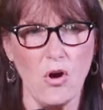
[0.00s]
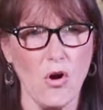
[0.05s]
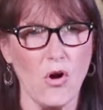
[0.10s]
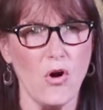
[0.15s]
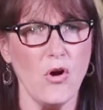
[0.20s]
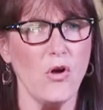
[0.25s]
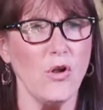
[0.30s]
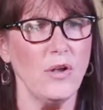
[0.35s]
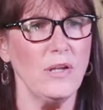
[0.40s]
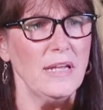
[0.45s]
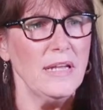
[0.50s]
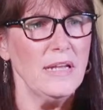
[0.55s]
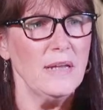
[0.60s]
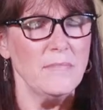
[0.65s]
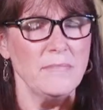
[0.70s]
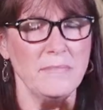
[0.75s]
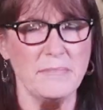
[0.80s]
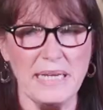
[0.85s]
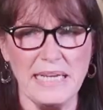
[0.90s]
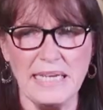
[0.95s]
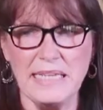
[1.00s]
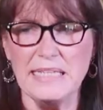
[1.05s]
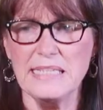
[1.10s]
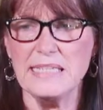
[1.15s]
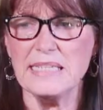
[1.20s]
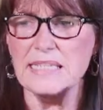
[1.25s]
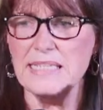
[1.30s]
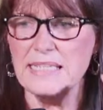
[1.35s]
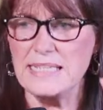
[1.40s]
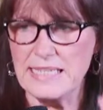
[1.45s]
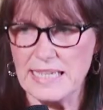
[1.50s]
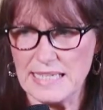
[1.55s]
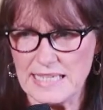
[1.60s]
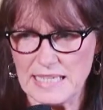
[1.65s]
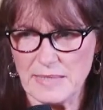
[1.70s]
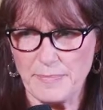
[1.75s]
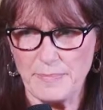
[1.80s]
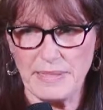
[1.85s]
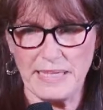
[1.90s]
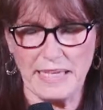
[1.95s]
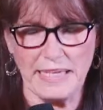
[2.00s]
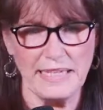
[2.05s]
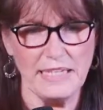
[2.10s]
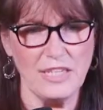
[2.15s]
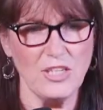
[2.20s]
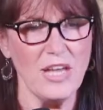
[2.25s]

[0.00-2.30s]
all means discipline.